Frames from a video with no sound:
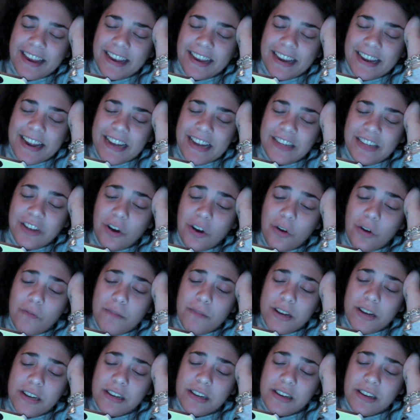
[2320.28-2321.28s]
and he
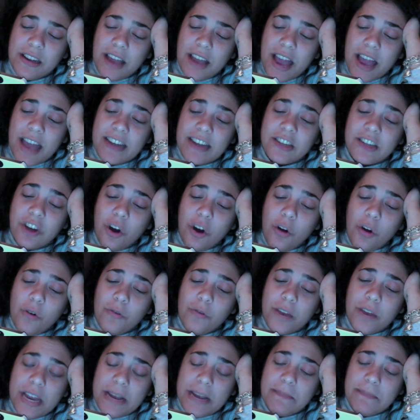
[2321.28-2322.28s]
told
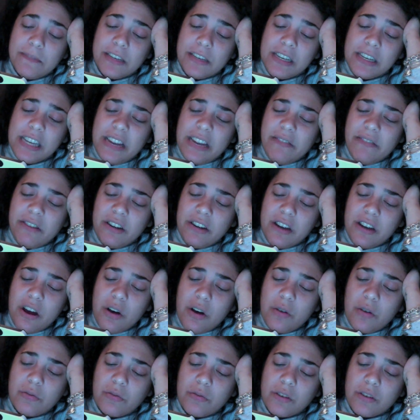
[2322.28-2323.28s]
him to leave it
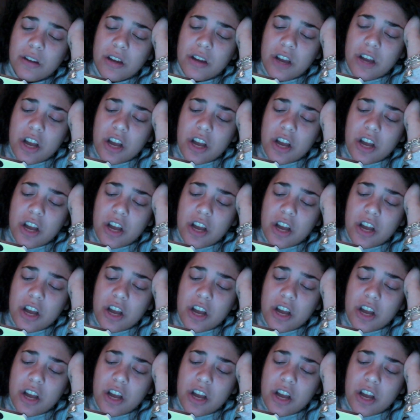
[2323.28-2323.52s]
alone.